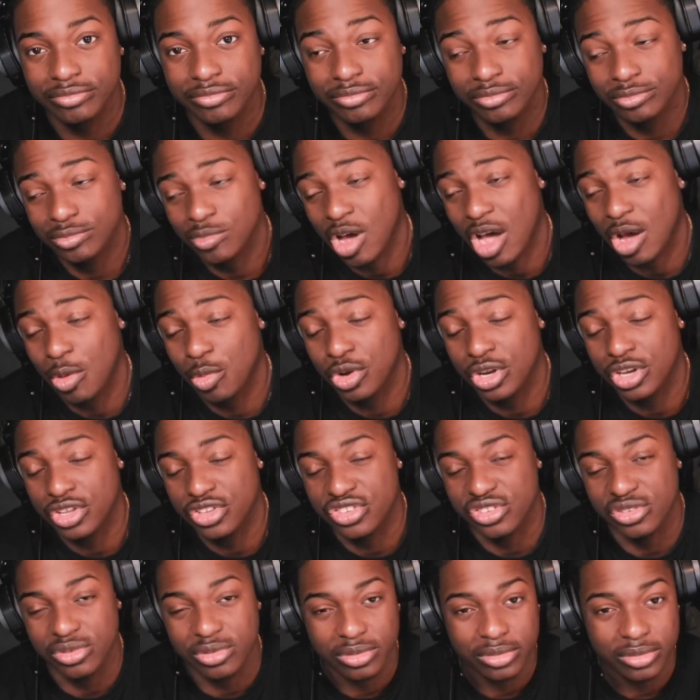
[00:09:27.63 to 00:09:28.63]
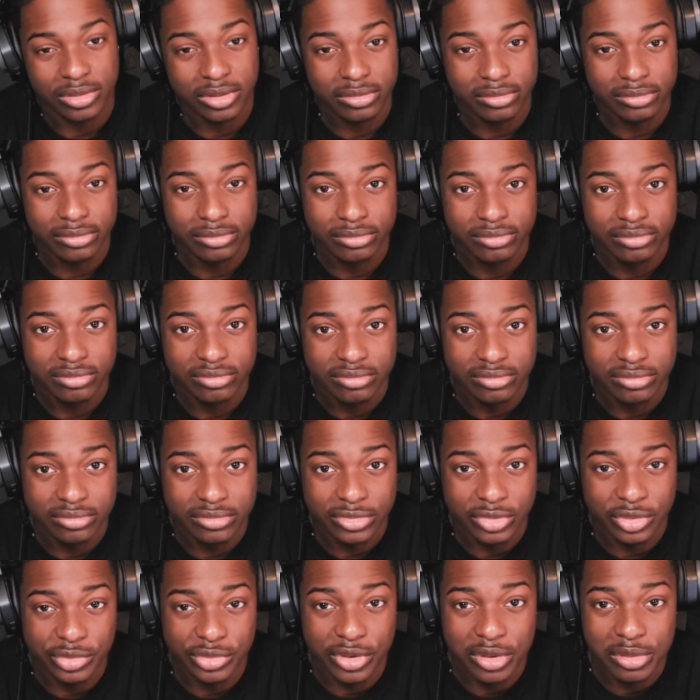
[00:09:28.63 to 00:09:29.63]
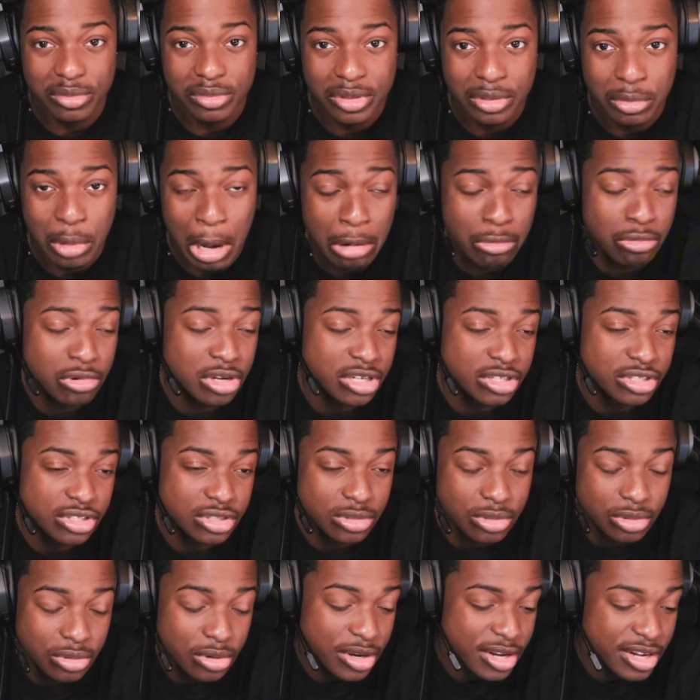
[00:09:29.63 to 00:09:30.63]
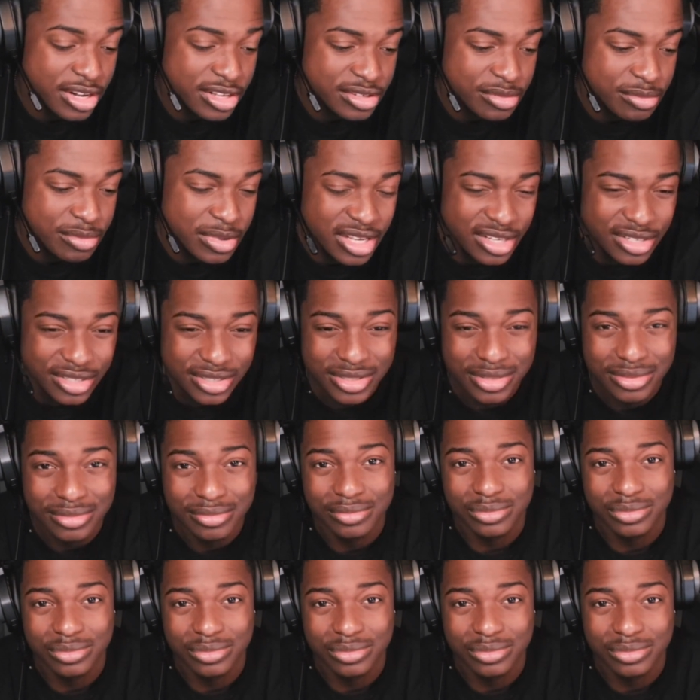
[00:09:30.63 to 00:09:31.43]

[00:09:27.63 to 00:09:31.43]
Why wouldn't you? You feel me? Why wouldn't you? Greed is a bitch.